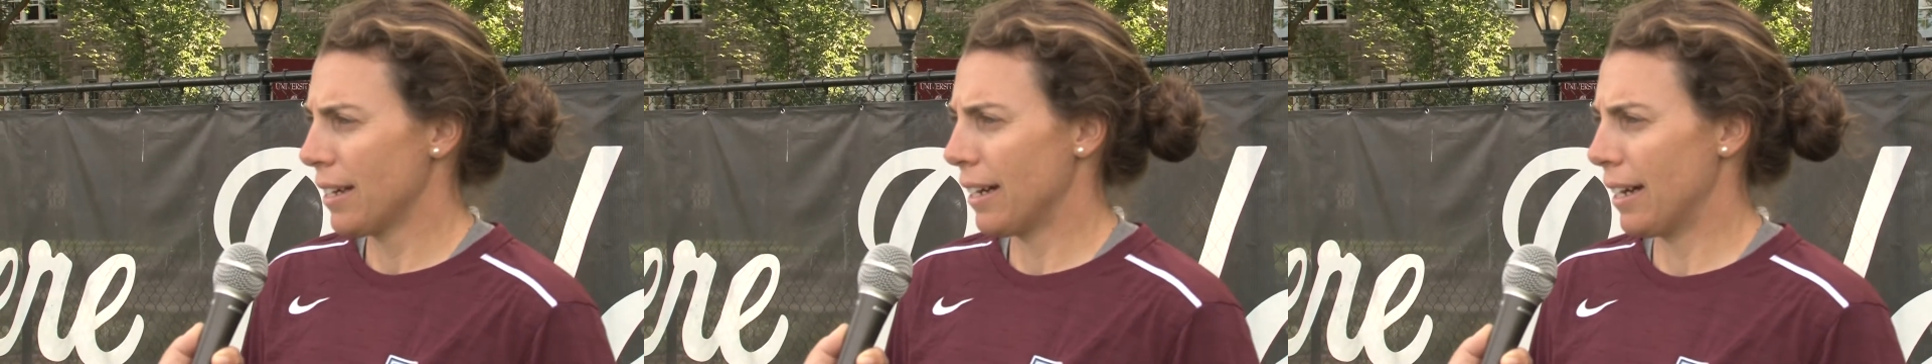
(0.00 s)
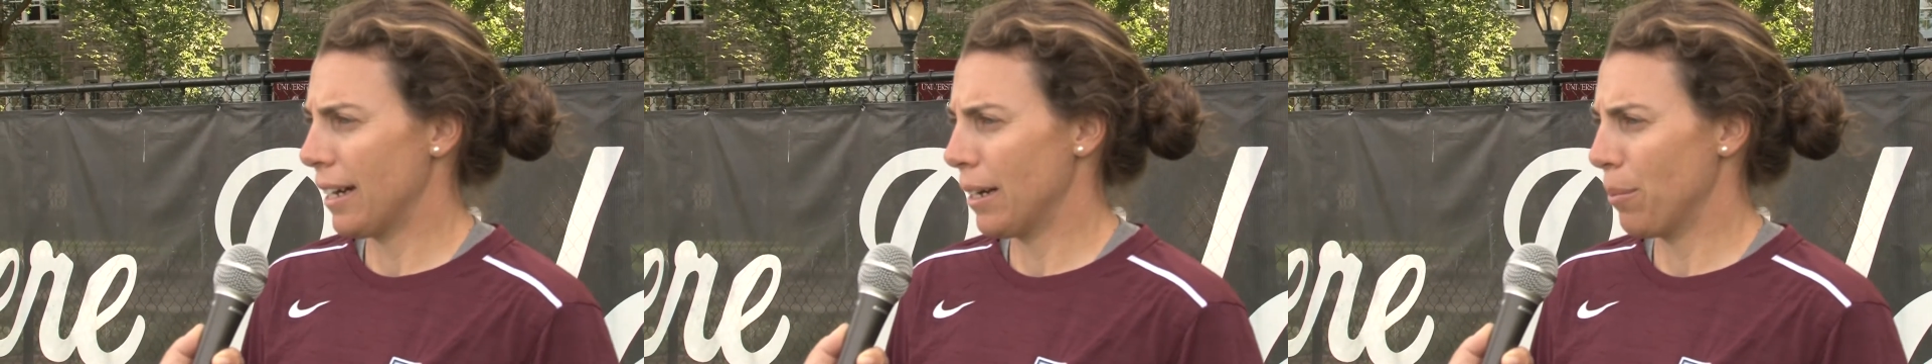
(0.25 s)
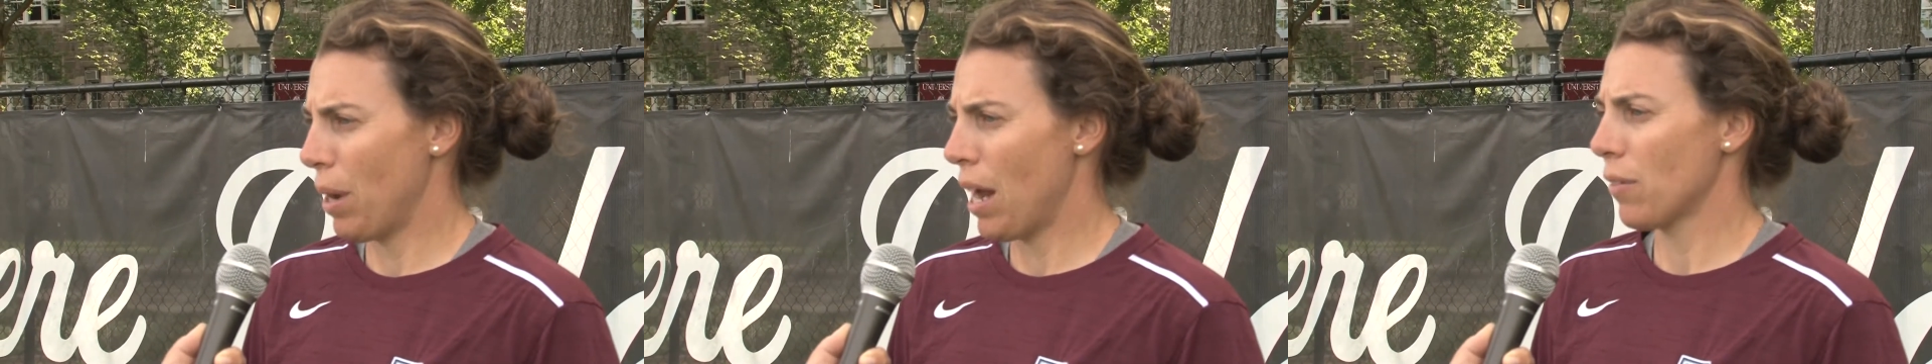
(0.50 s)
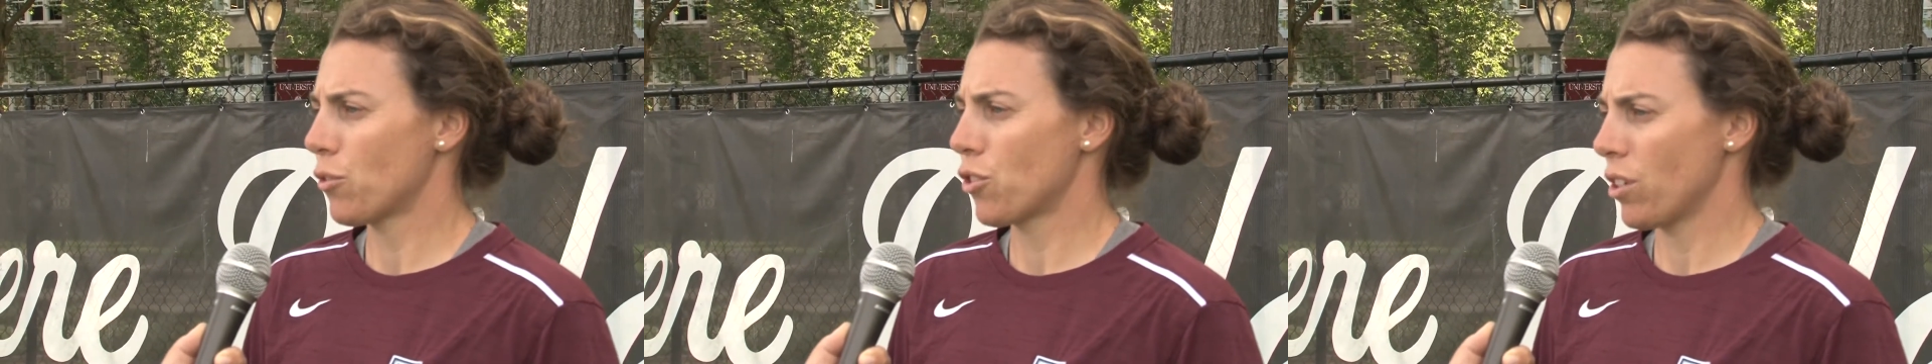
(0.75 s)
Um,
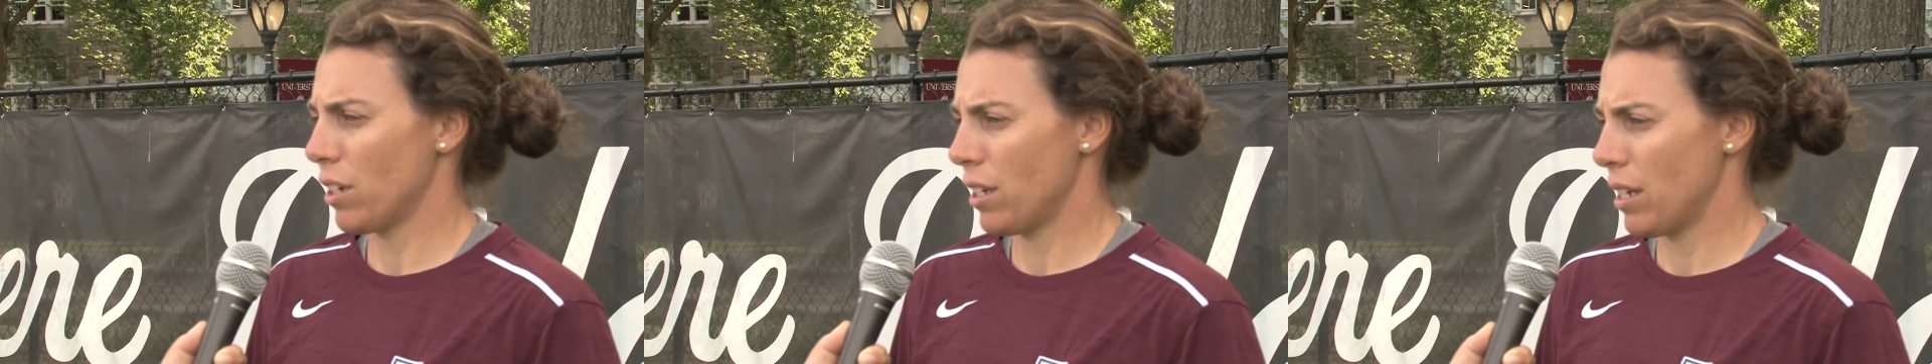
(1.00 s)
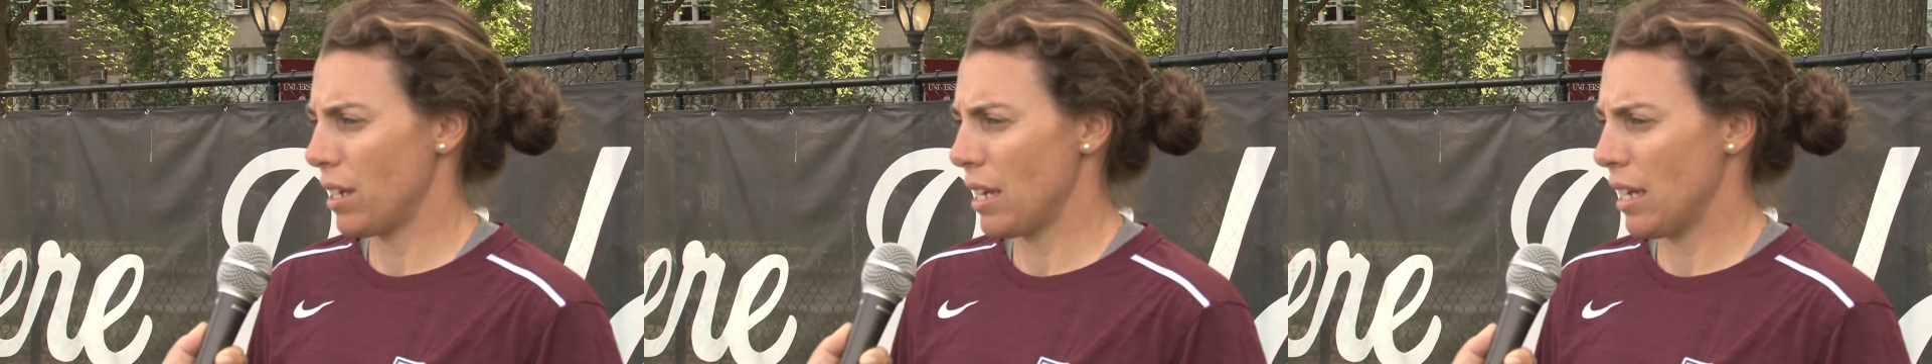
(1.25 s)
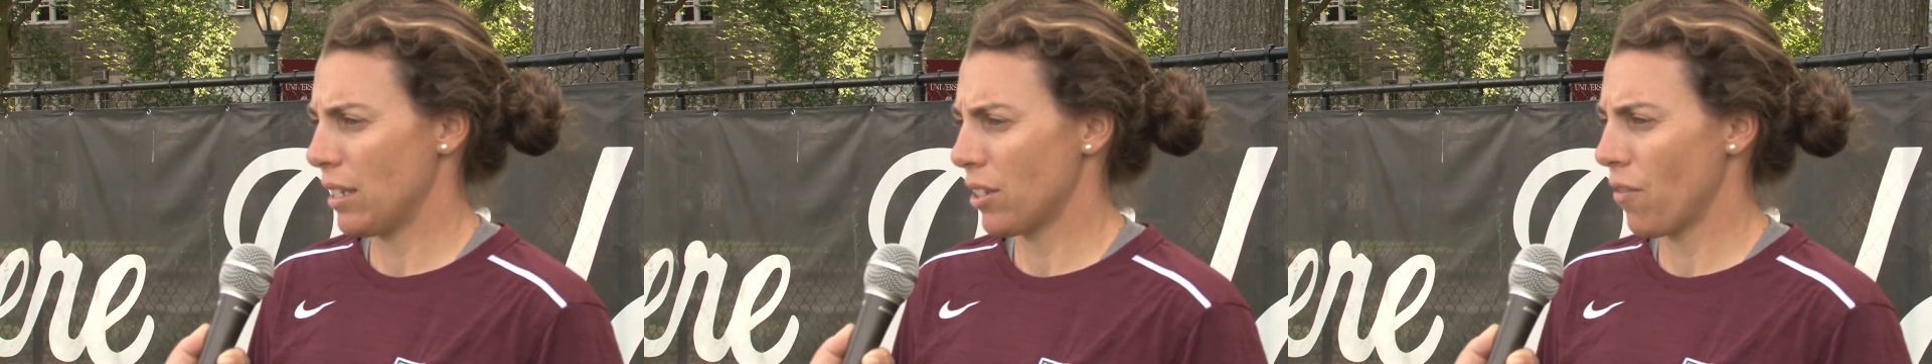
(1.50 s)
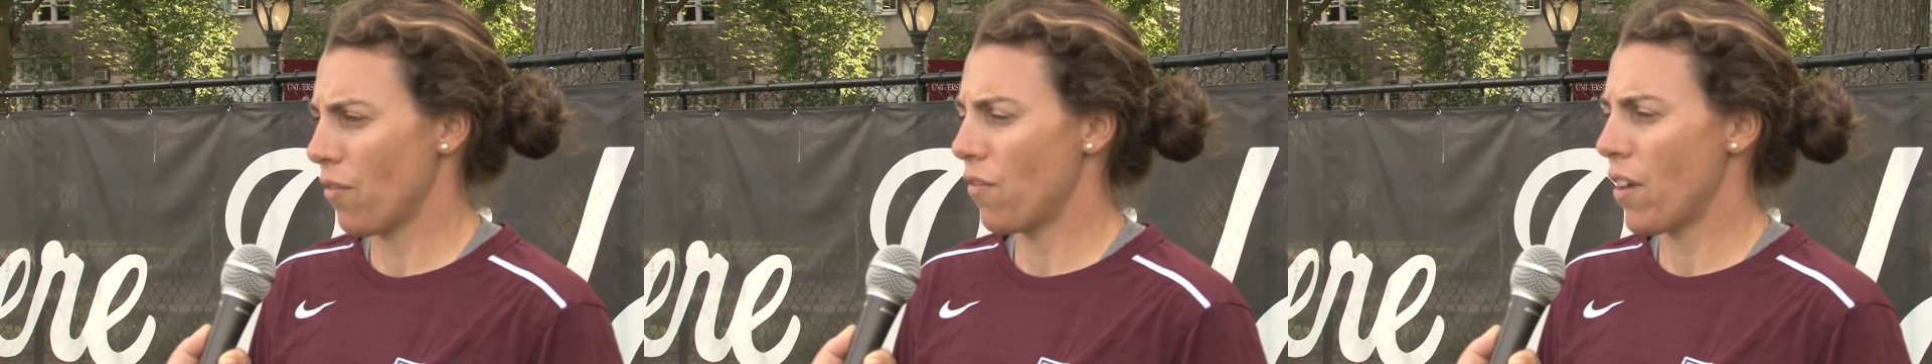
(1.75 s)
Hofstra is a
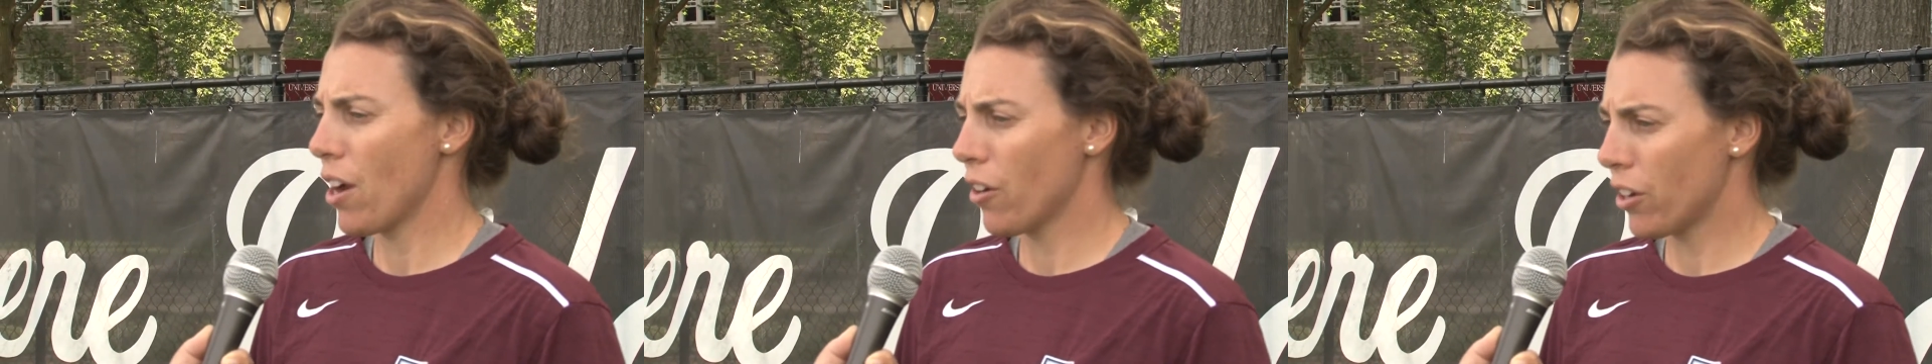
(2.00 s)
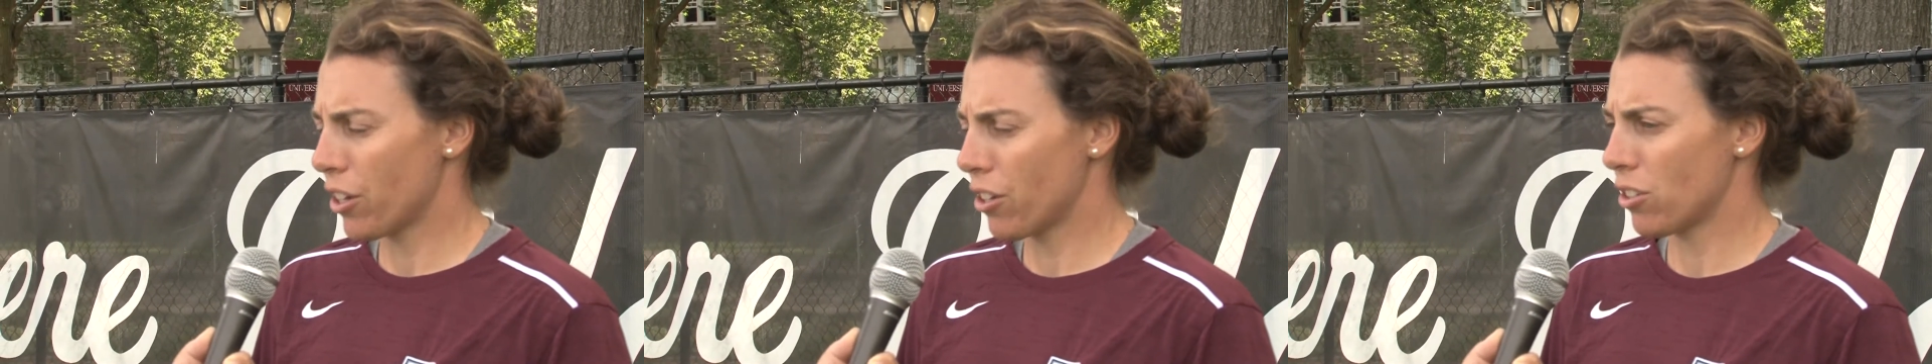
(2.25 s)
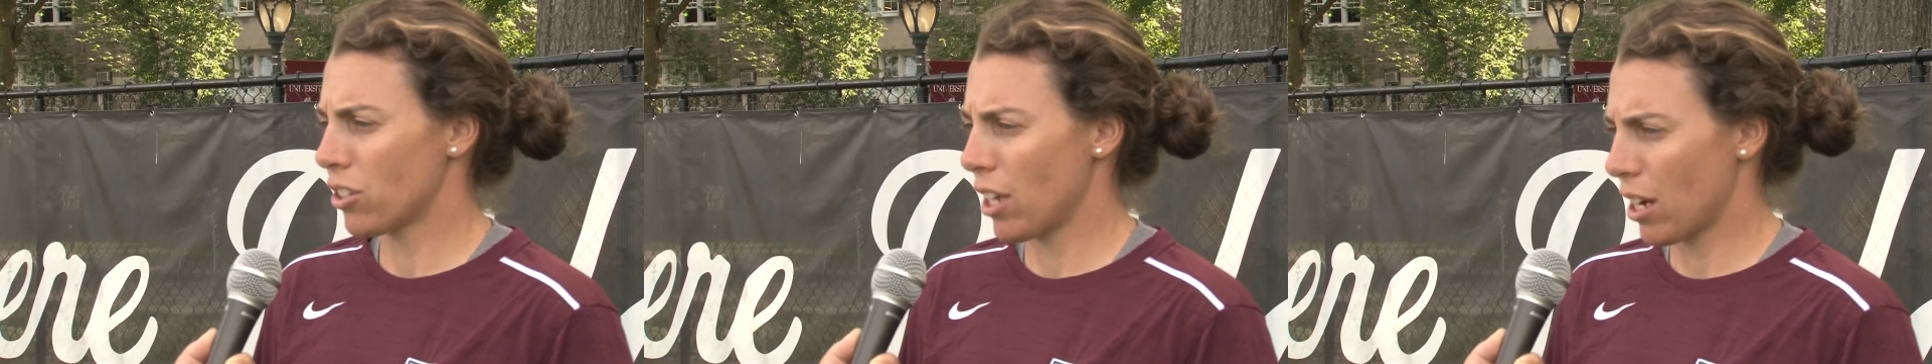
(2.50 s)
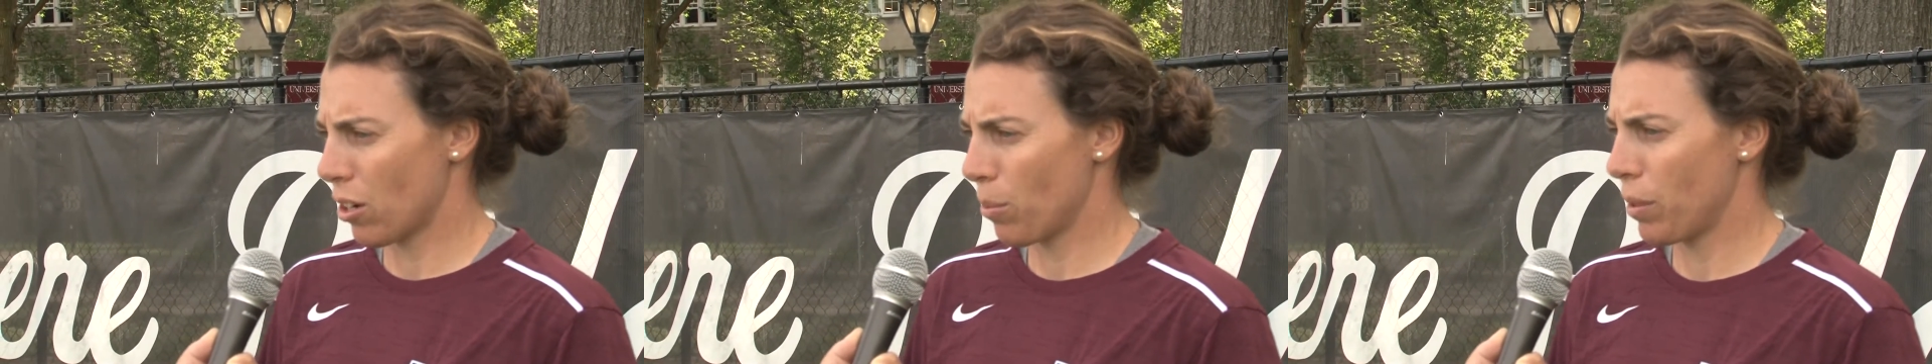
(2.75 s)
very good soccer